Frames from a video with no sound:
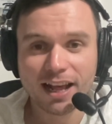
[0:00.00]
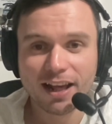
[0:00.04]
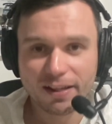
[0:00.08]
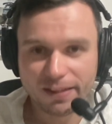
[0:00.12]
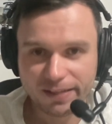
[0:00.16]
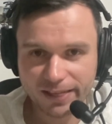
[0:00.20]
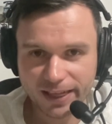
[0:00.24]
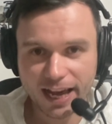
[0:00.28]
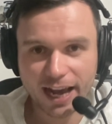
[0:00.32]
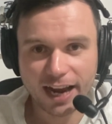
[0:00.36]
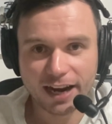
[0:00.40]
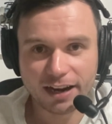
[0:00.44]

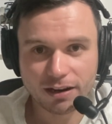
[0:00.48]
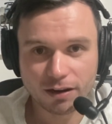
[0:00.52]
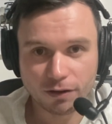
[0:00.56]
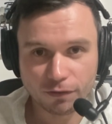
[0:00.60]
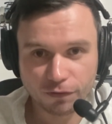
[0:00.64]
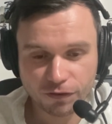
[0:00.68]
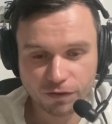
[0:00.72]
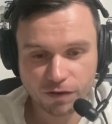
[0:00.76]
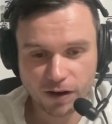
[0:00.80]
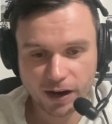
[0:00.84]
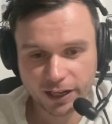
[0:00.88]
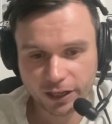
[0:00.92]
Then
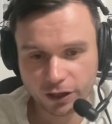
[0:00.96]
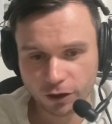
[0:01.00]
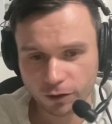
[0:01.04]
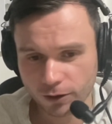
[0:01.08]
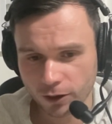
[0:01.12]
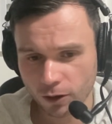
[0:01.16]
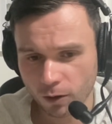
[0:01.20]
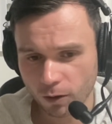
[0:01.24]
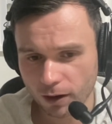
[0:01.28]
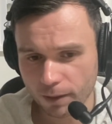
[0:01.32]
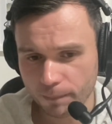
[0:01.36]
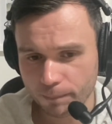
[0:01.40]
Franco
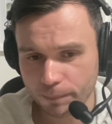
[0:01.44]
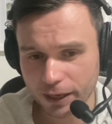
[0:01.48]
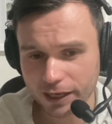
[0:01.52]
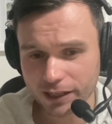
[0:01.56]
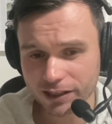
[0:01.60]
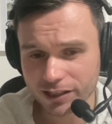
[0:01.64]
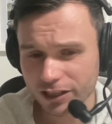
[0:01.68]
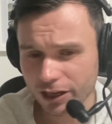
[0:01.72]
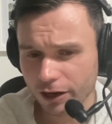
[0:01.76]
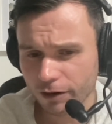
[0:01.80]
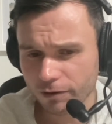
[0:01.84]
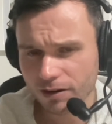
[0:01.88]

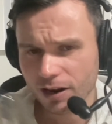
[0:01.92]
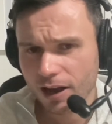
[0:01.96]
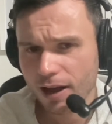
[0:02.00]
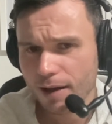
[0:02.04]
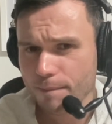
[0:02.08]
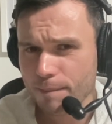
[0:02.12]
Colapinto,